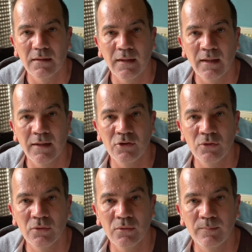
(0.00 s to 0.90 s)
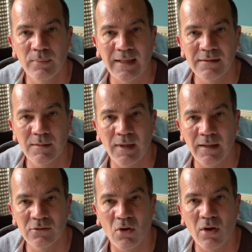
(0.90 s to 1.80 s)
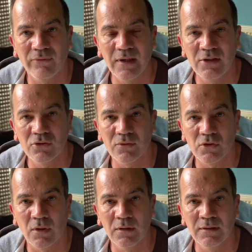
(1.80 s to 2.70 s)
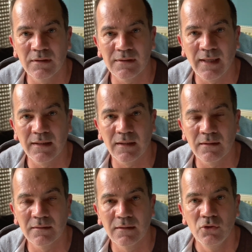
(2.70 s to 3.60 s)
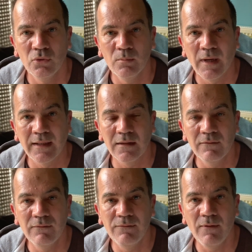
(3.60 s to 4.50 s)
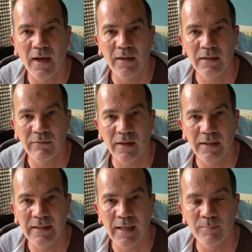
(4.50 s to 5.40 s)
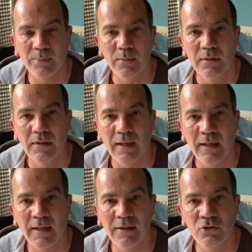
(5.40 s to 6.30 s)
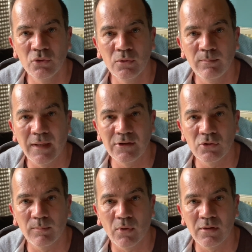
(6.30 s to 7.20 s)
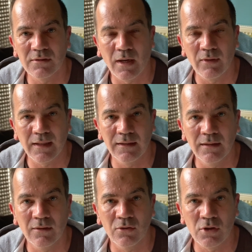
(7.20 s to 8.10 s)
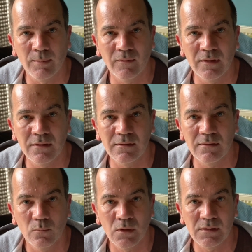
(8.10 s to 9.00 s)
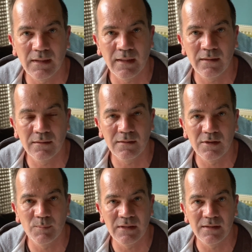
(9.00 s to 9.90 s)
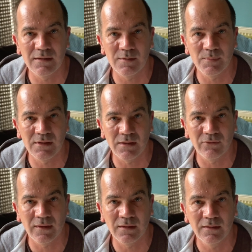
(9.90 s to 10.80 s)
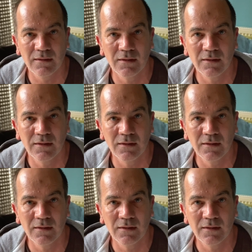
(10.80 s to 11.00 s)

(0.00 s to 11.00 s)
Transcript: And you place about ½ an inch of soil in the tank here. You make it very, very damp, and you place your plants directly on top of this. Once again, it is species specific.